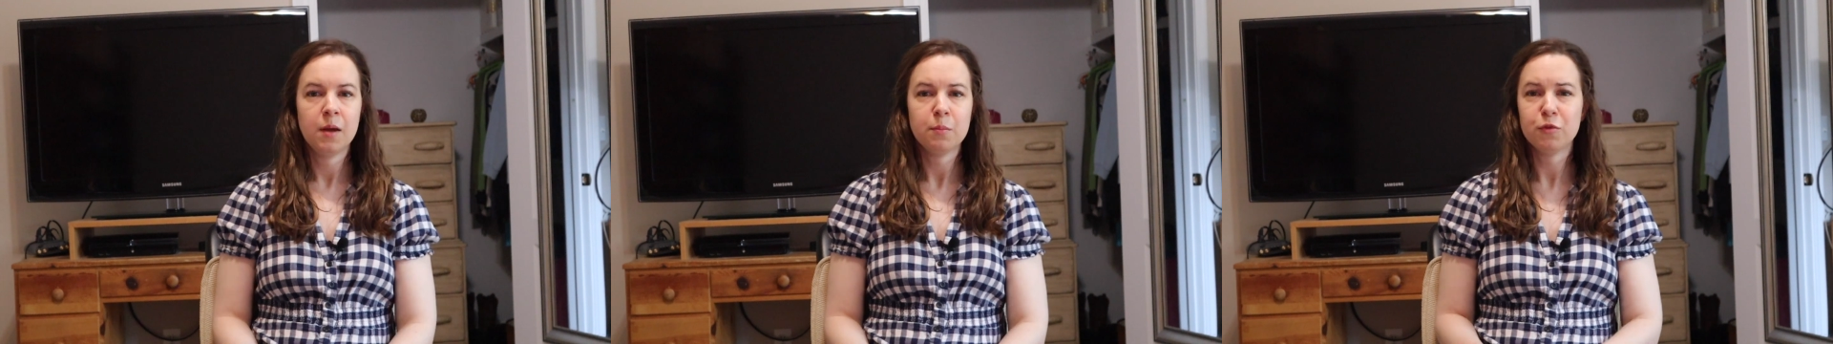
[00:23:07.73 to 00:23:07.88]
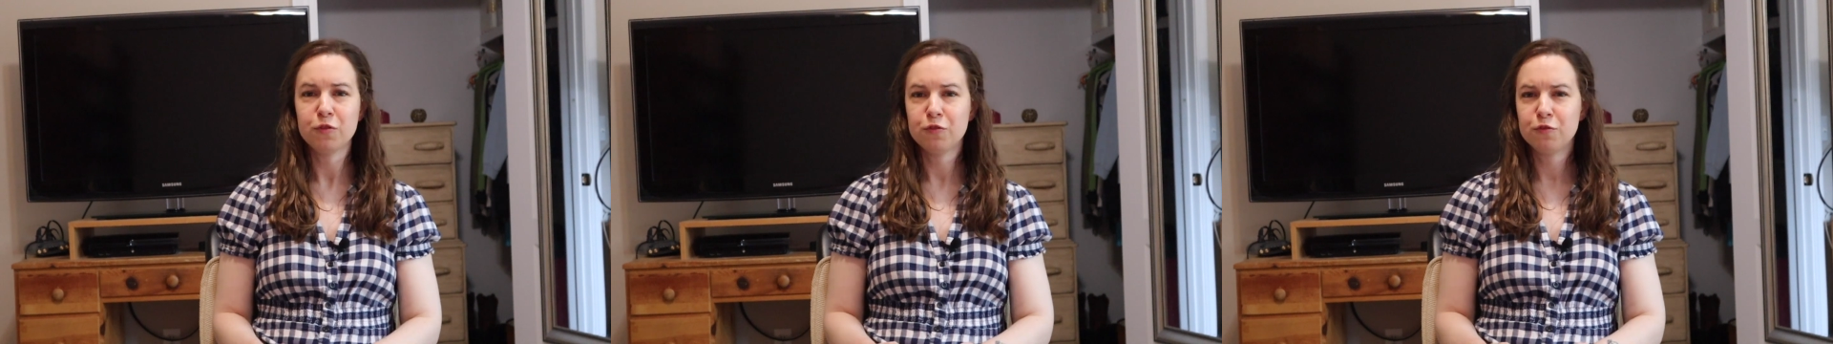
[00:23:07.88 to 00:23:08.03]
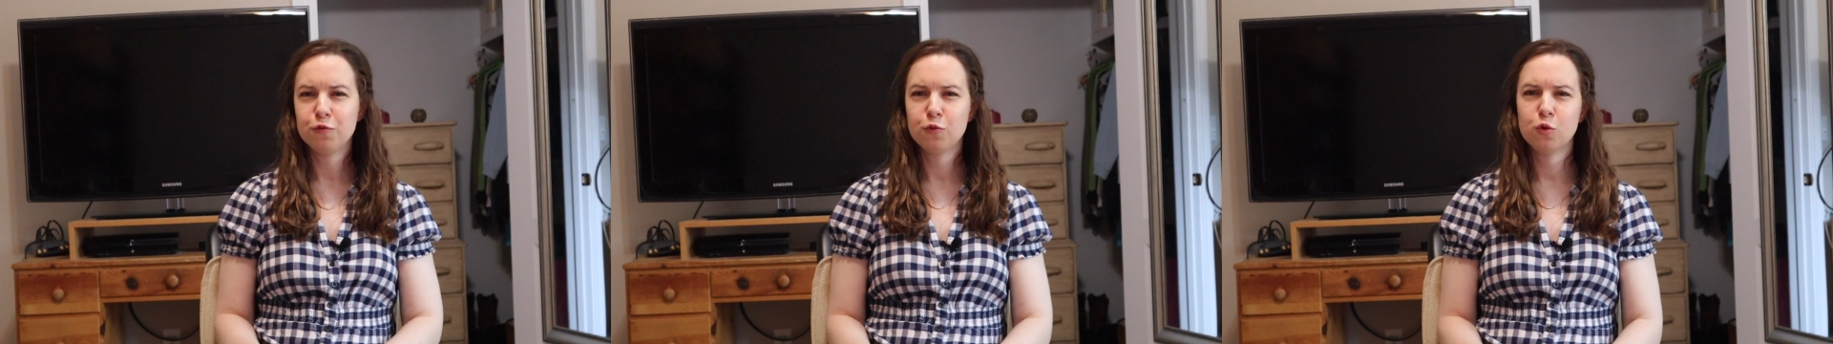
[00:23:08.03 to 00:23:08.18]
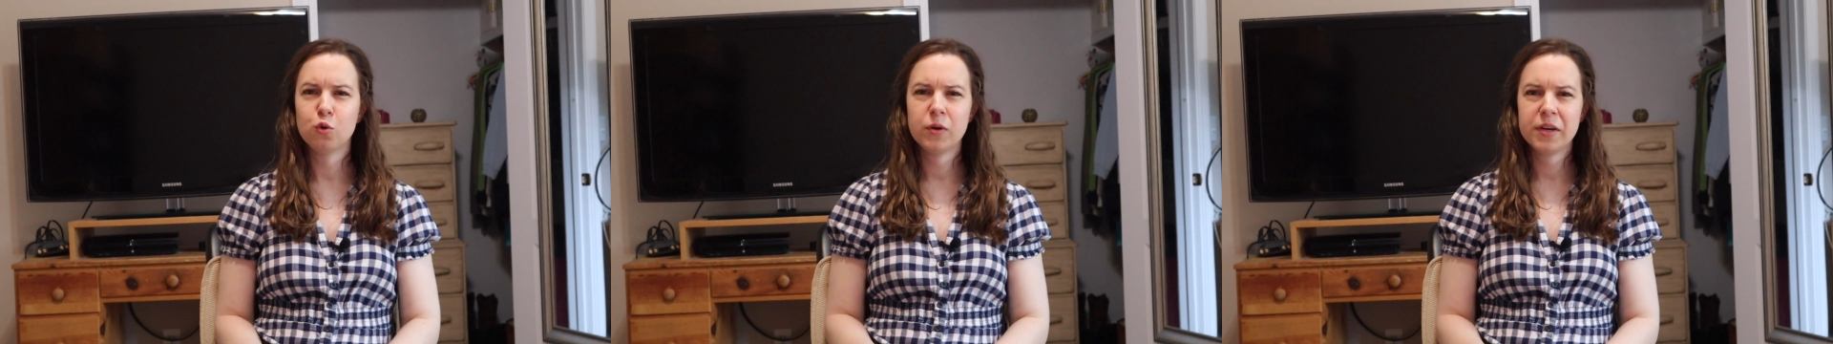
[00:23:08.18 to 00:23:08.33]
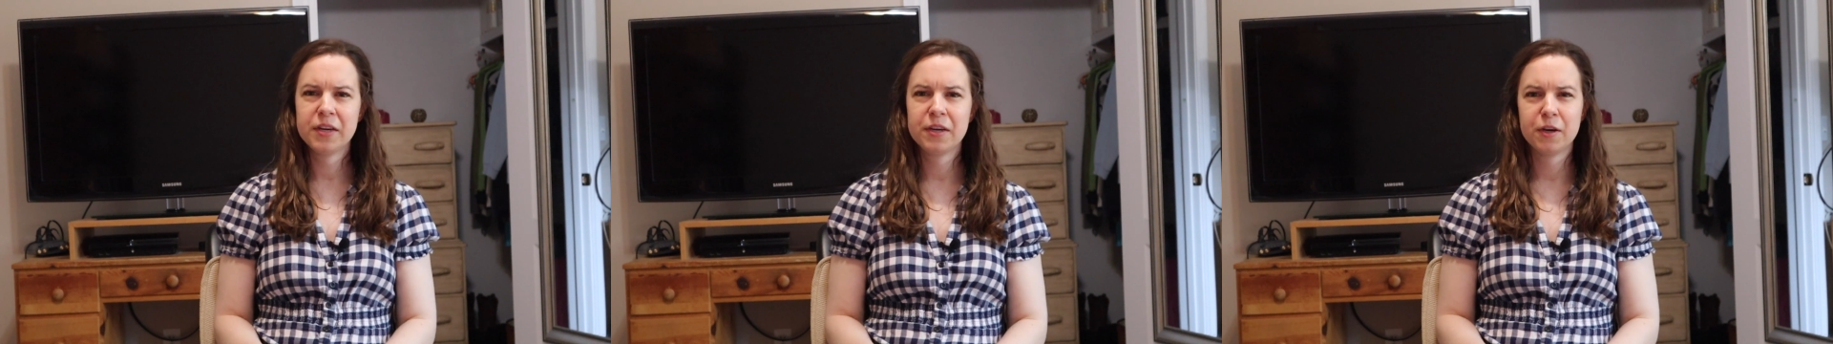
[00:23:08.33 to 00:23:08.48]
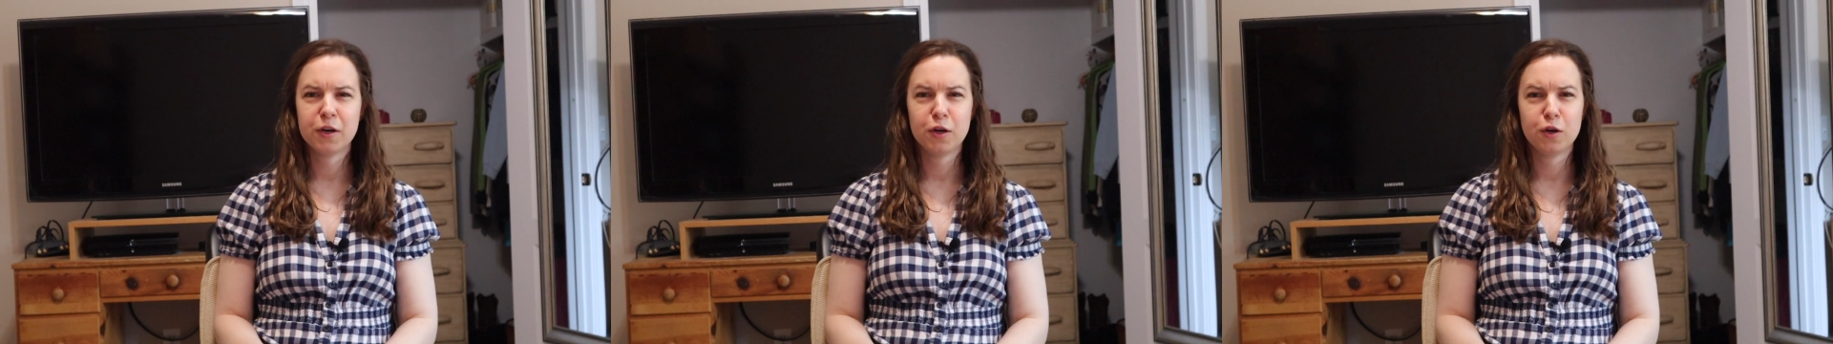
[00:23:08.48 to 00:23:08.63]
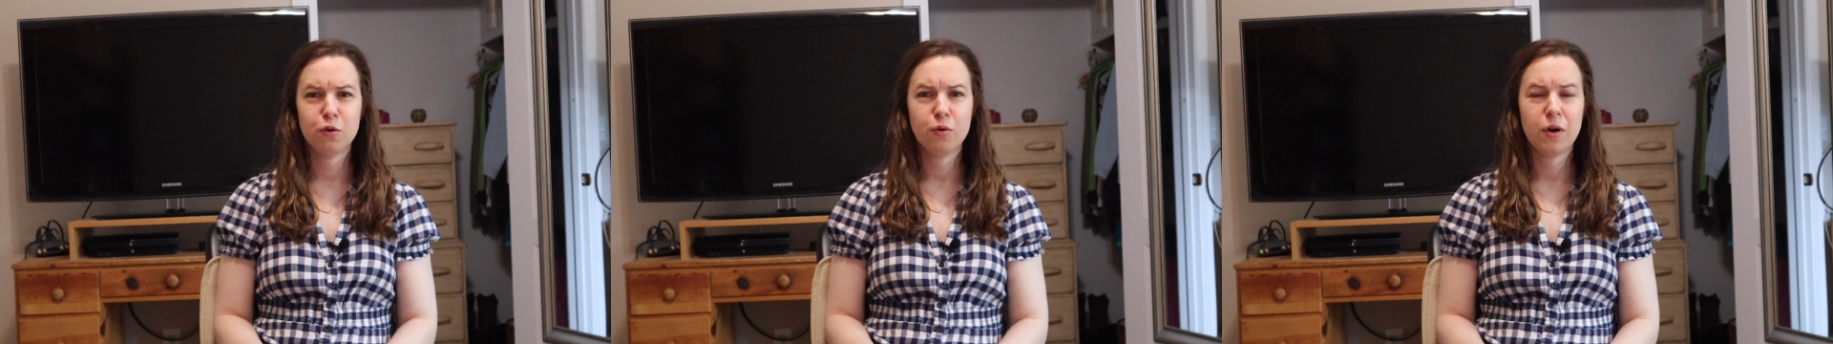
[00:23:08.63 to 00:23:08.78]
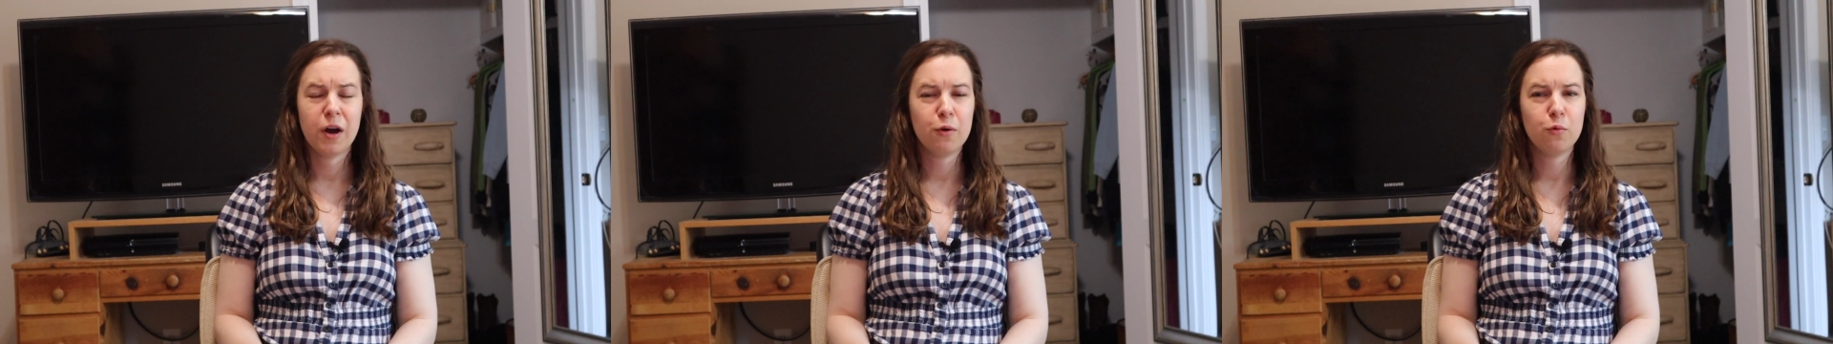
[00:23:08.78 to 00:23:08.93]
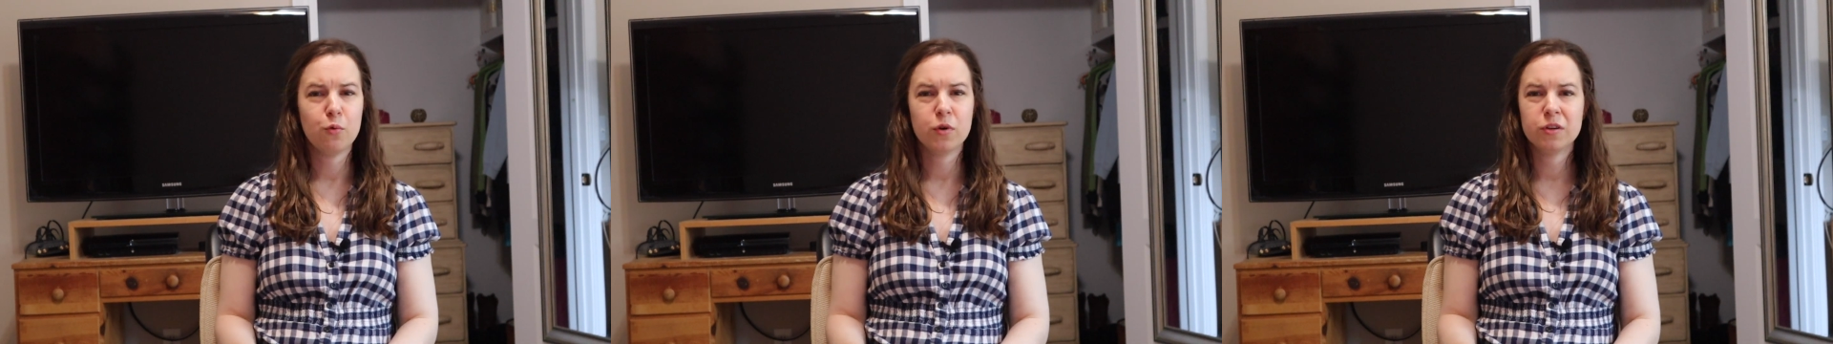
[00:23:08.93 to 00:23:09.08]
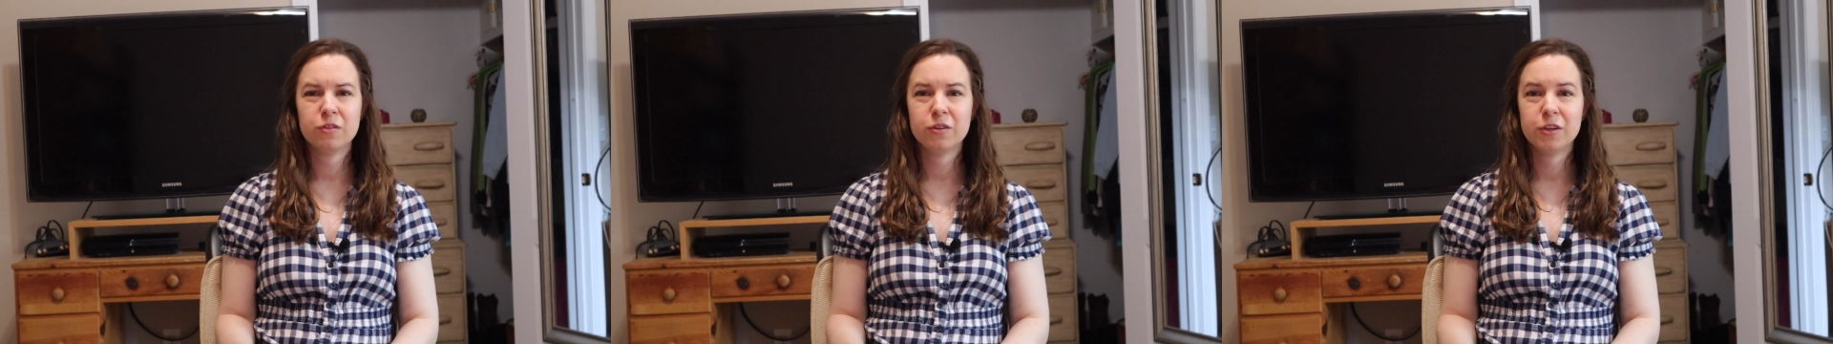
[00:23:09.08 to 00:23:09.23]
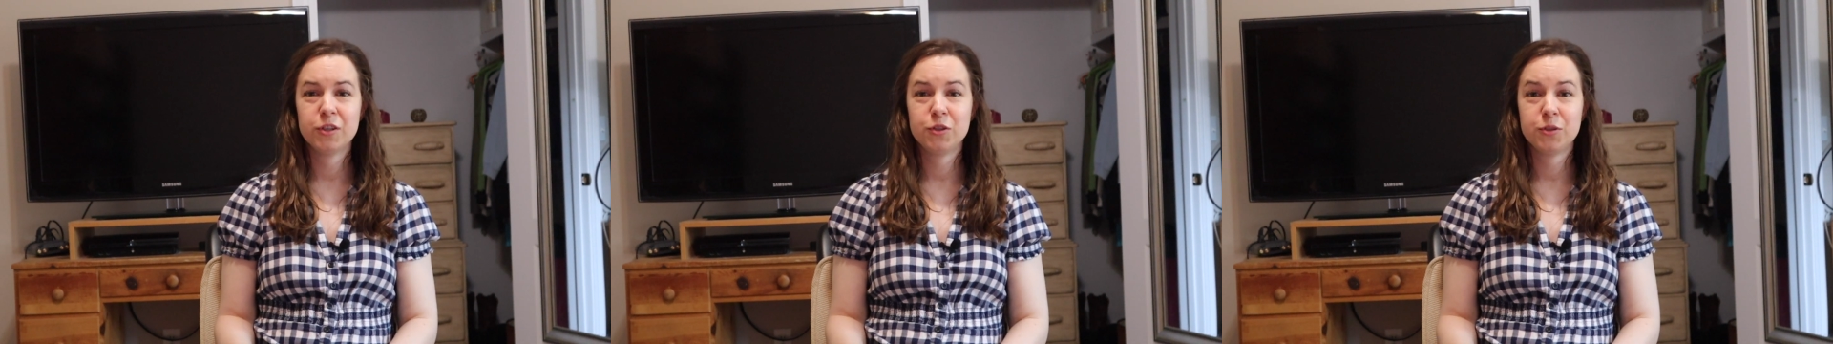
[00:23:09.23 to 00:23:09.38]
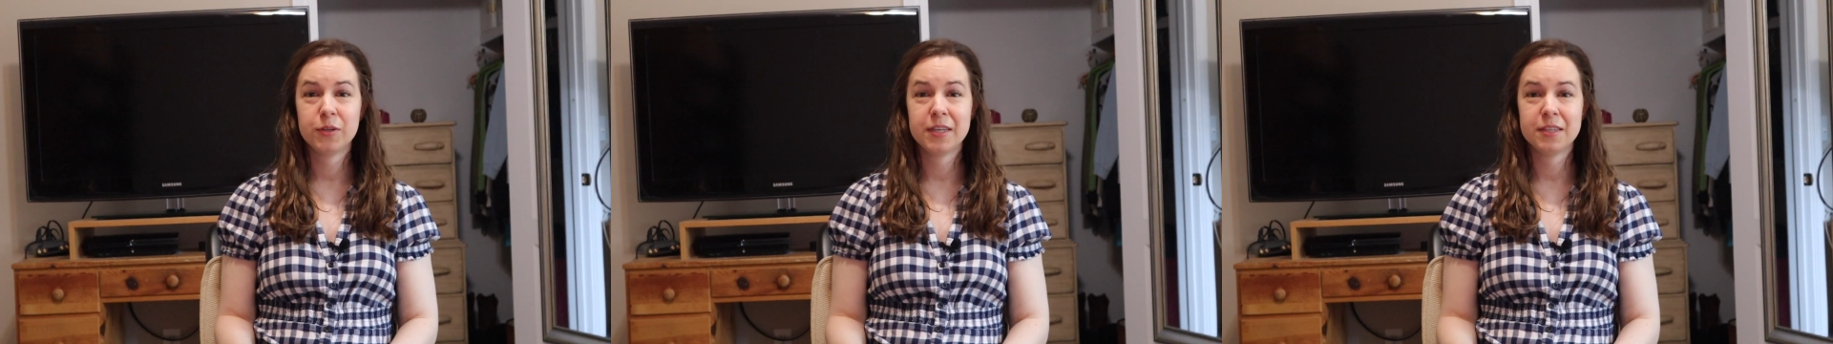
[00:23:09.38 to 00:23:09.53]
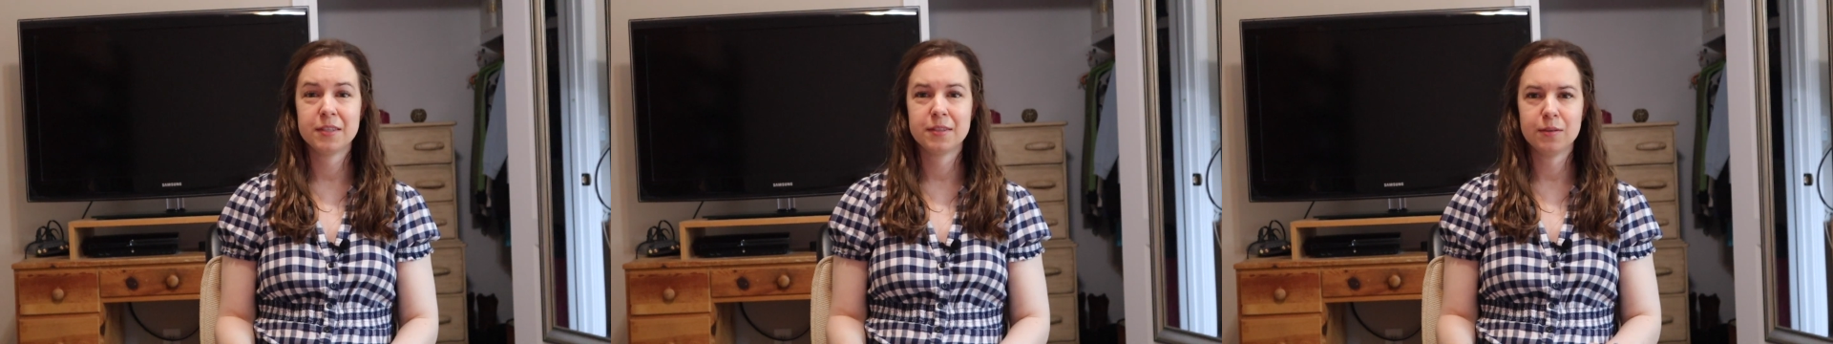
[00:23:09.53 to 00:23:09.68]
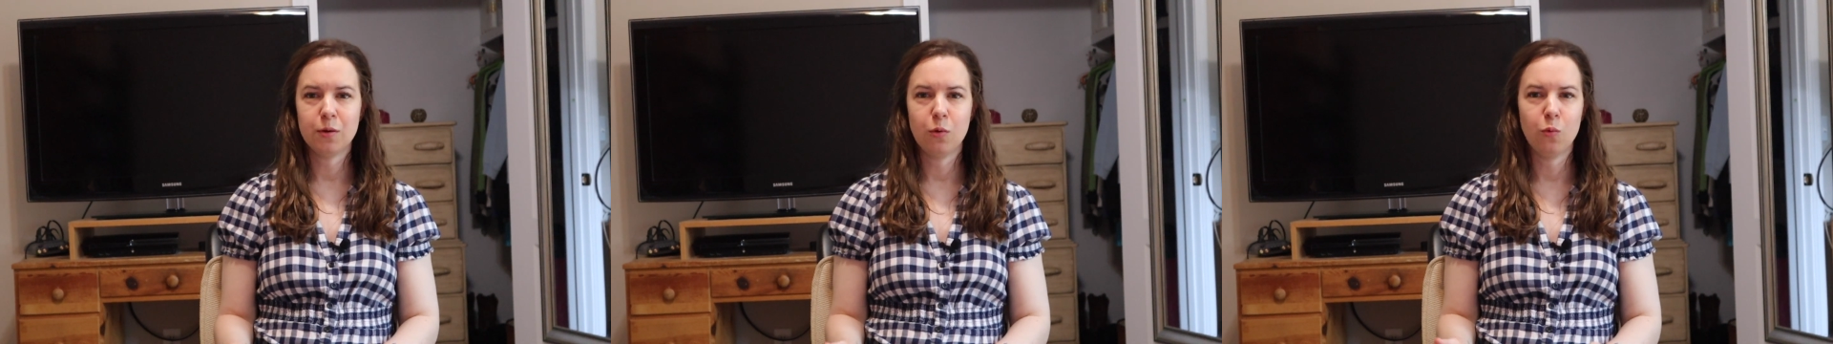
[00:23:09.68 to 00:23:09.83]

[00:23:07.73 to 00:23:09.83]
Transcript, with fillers: Before we go, I want to address